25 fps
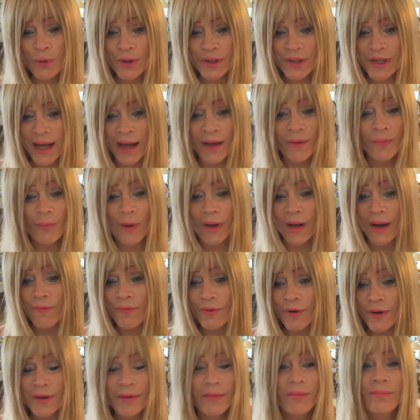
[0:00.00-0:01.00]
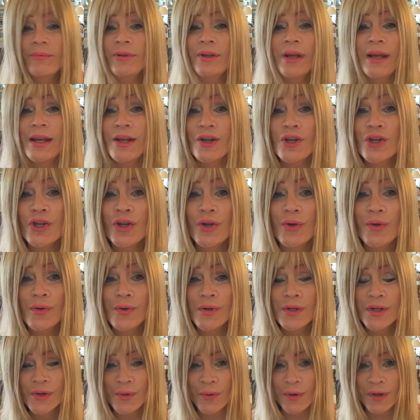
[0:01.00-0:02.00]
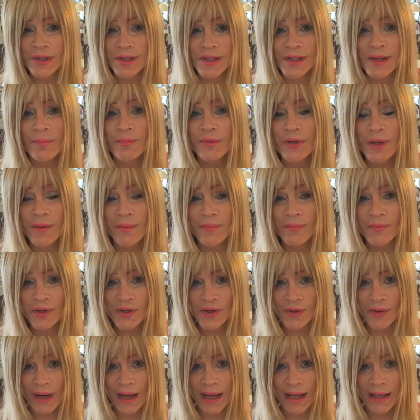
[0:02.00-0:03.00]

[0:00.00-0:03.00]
put down whatever issues or symptoms or